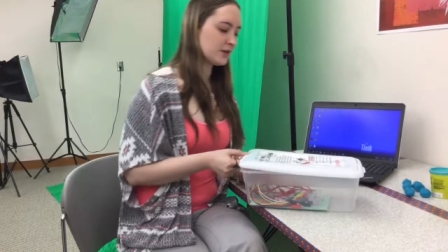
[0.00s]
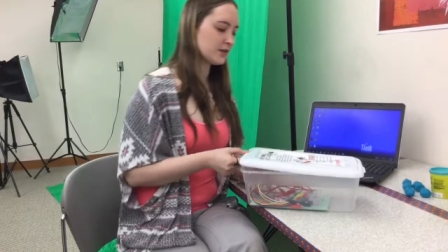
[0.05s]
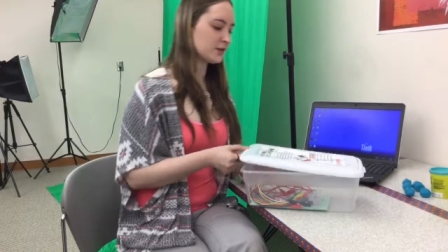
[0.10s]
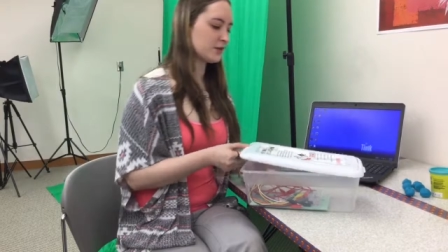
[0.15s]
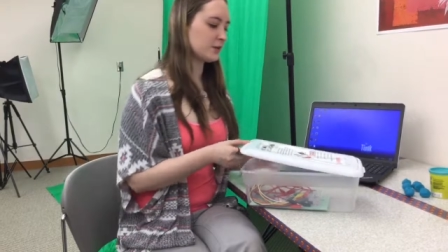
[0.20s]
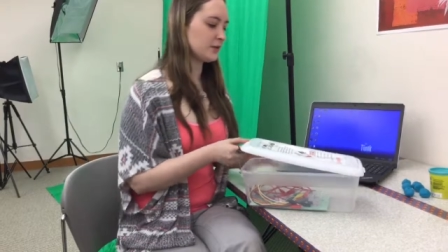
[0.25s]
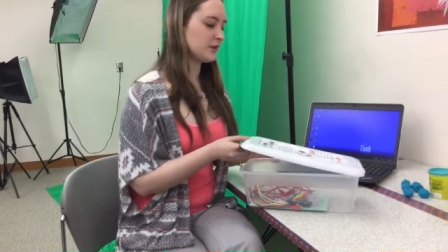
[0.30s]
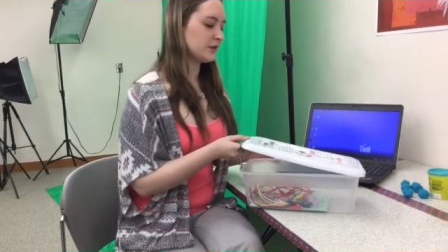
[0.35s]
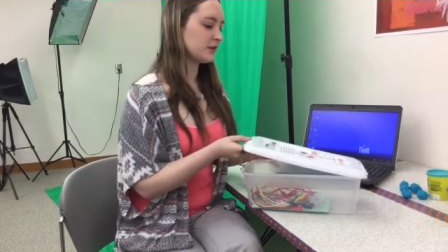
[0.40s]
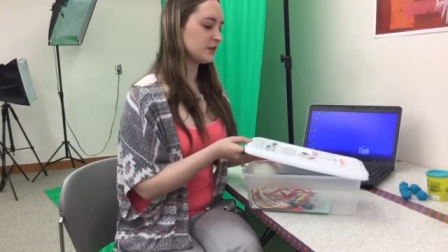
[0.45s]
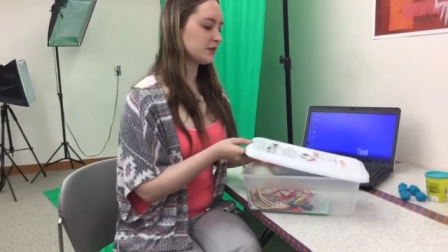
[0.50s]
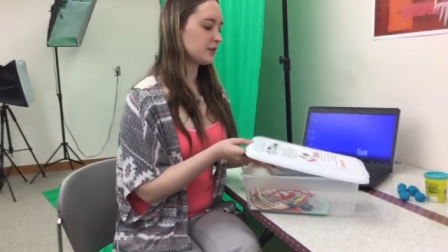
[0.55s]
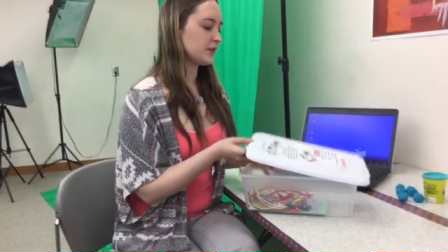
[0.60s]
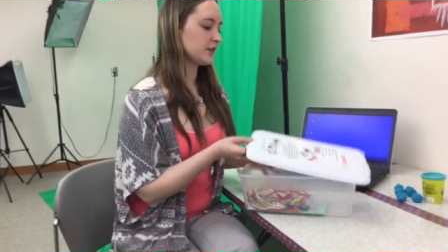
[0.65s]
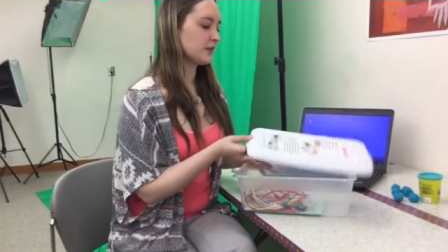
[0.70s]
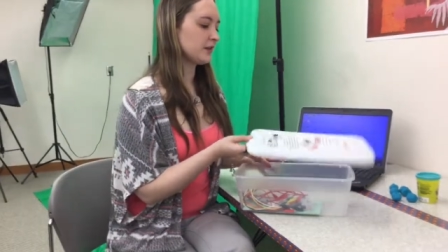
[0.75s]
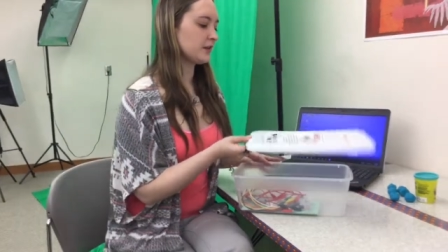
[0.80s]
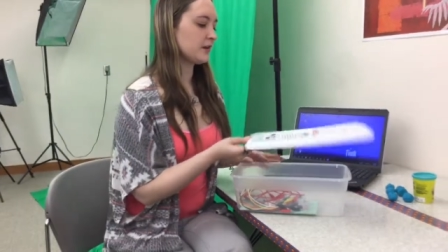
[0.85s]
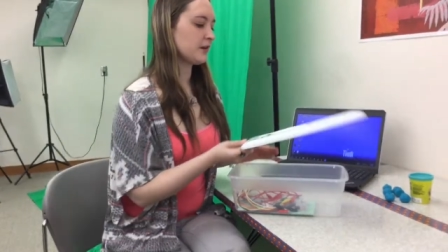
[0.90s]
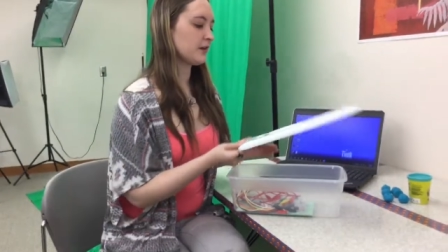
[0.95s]
So each
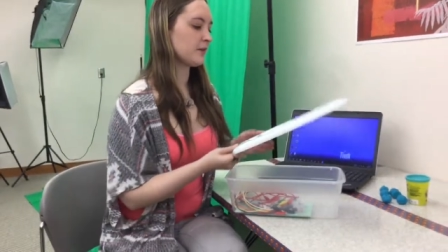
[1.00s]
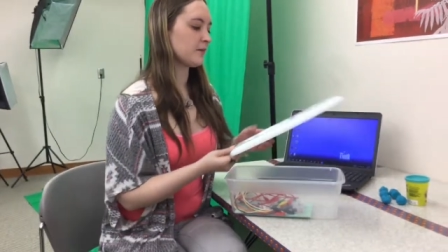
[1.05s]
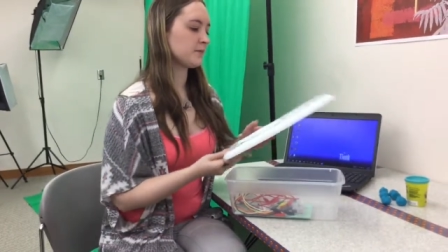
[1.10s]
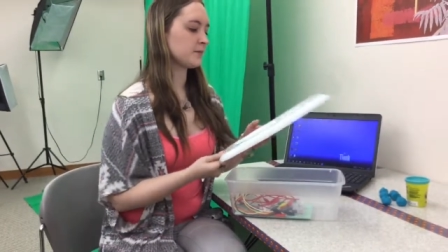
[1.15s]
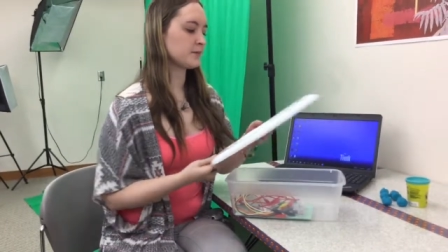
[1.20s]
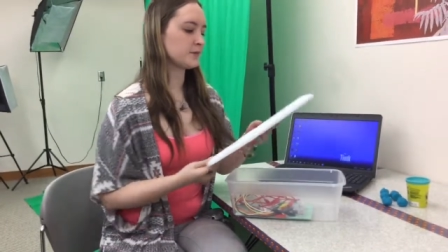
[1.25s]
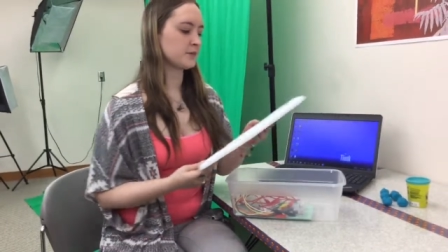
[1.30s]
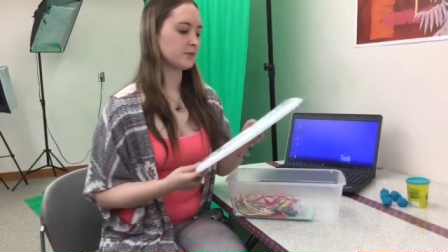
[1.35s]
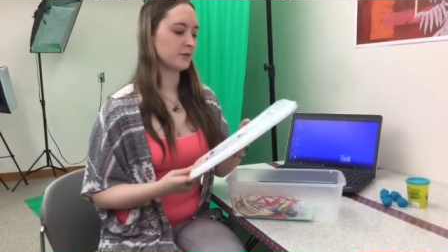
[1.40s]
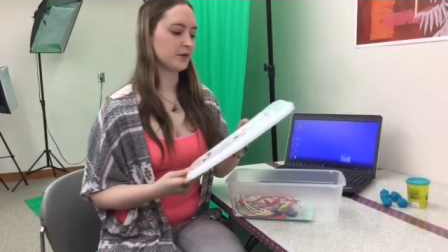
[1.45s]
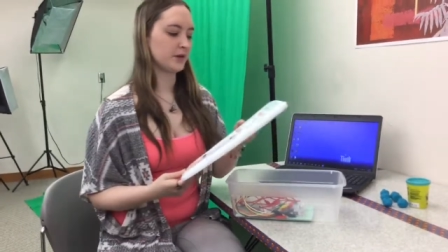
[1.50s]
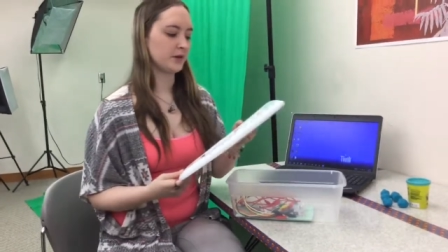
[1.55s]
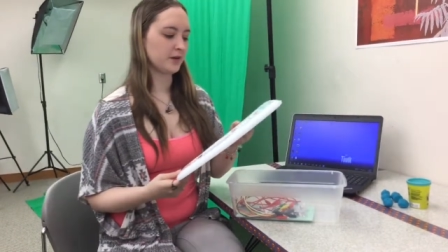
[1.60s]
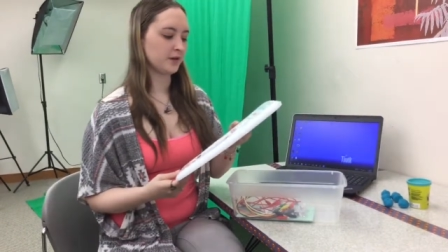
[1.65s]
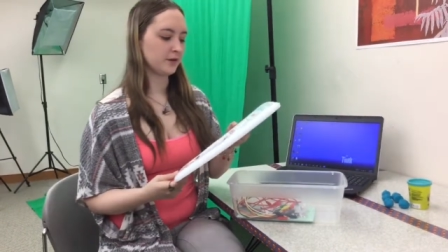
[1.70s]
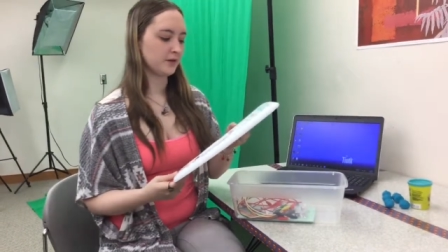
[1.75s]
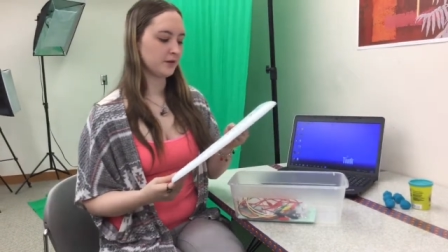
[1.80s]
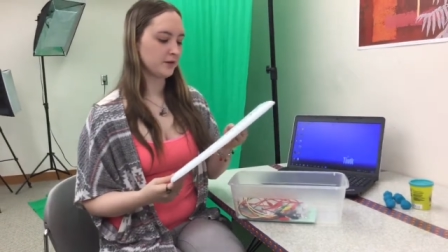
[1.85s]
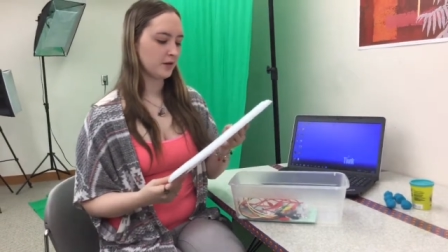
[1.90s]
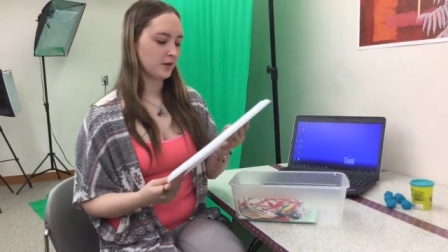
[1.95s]
kit comes
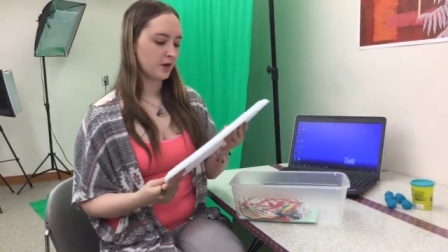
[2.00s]
with